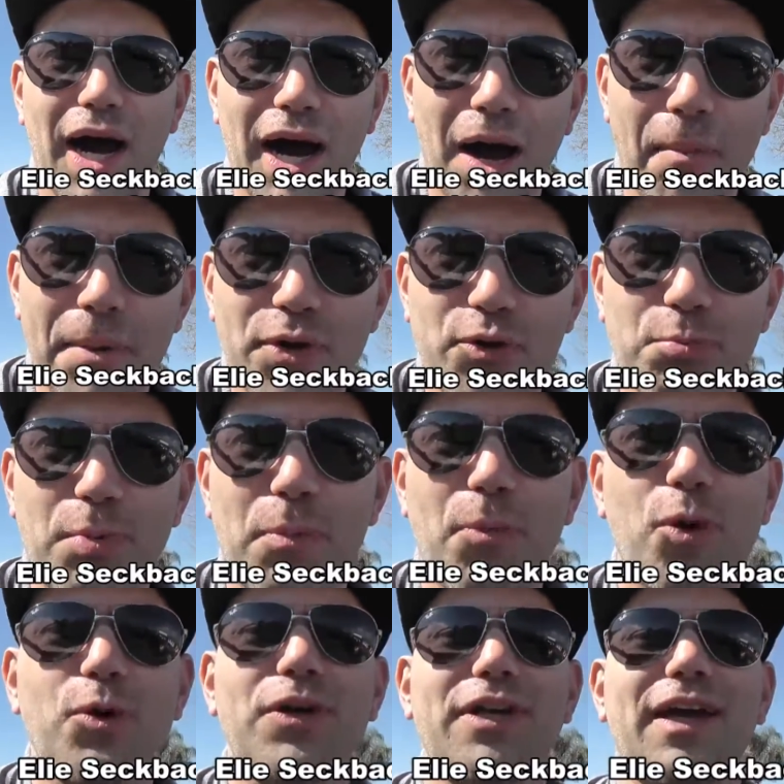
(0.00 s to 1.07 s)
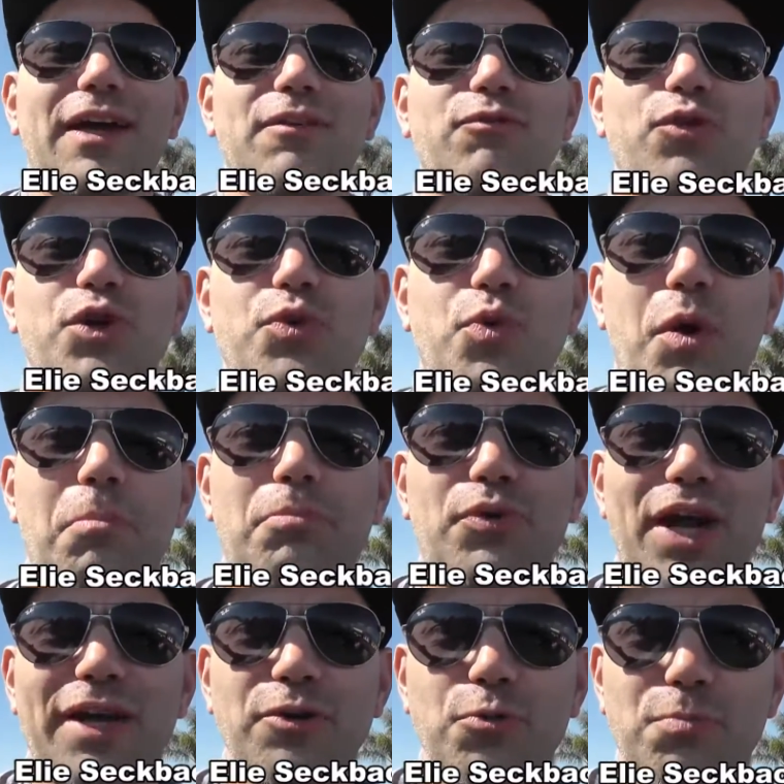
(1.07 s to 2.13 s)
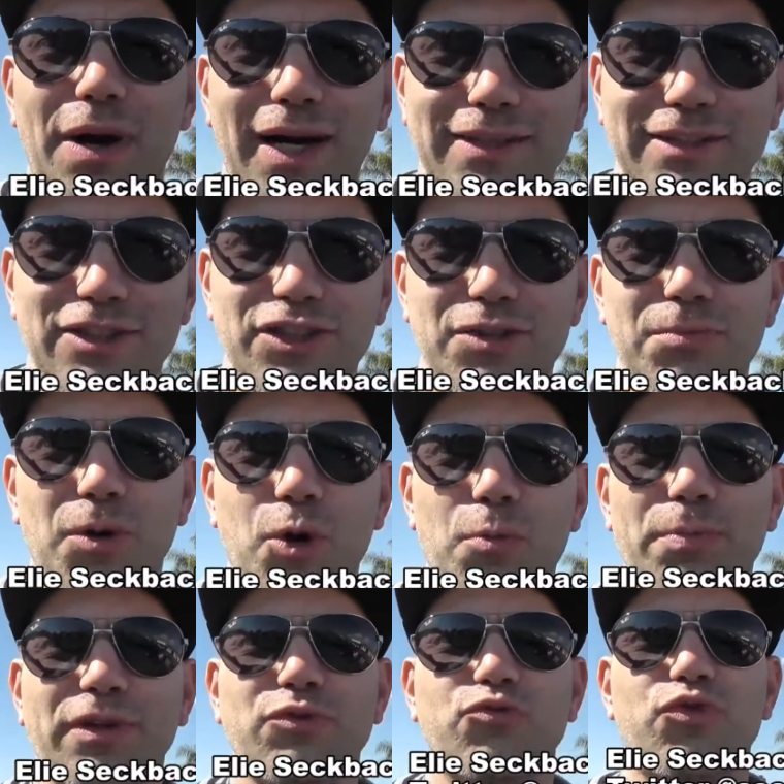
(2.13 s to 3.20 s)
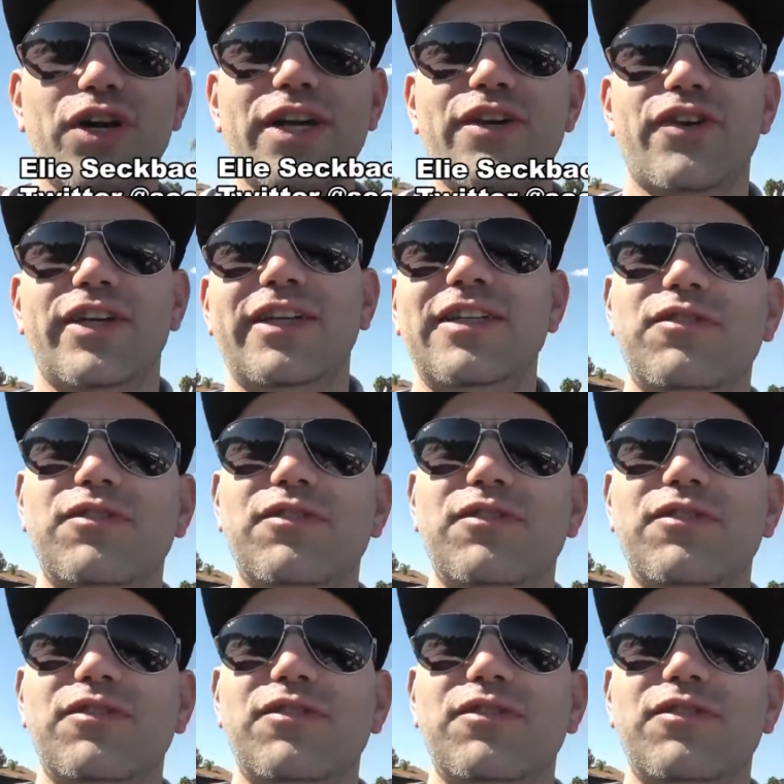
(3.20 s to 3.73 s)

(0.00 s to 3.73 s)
I'm here in Pomona, California, where a brand new boxing gym opened right here in